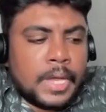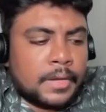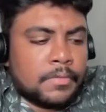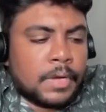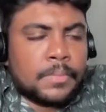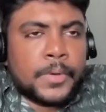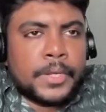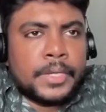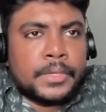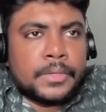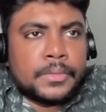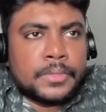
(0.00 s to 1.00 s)
At what point
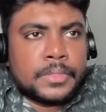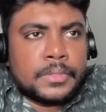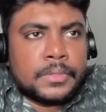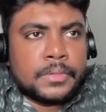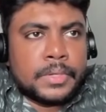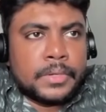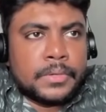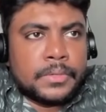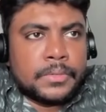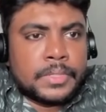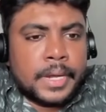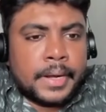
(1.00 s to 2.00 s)
you need to
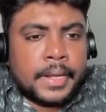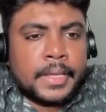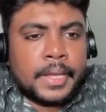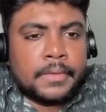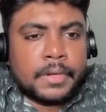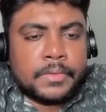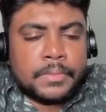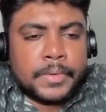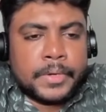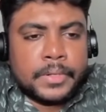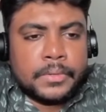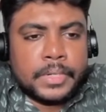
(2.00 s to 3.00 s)
use array, and what
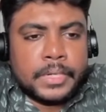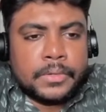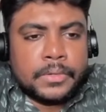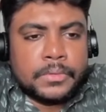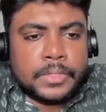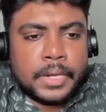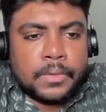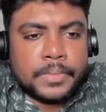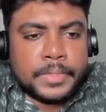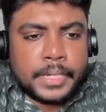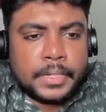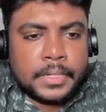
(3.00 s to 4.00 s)
point you need to use an
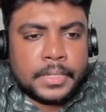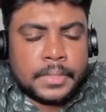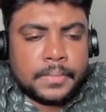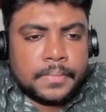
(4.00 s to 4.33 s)
object?